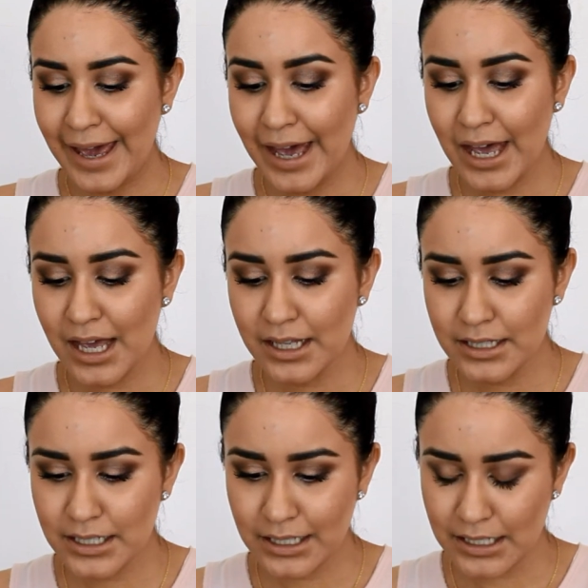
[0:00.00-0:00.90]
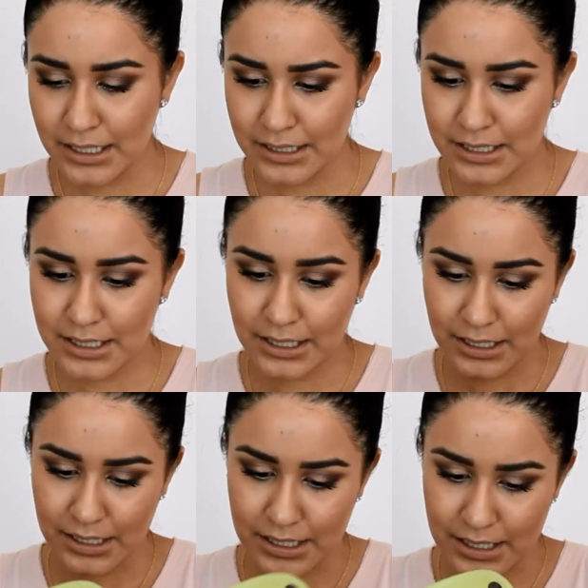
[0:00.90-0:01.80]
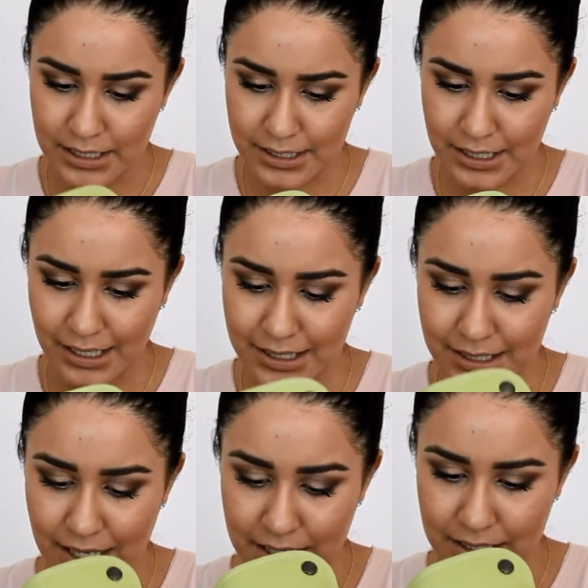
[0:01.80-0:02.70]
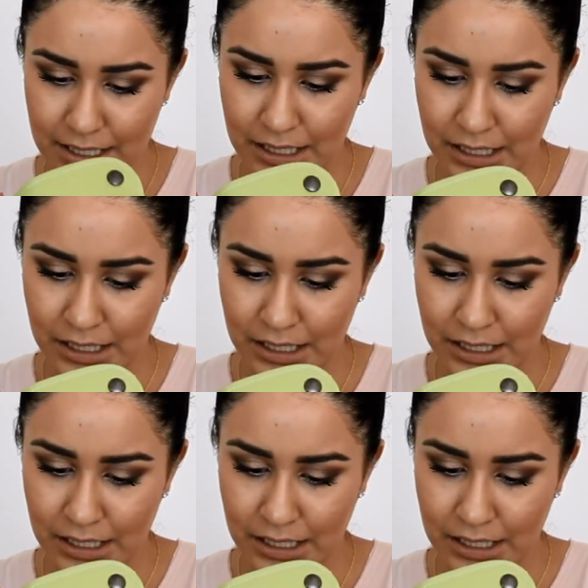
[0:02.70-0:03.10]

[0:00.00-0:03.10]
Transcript: And it is, it says,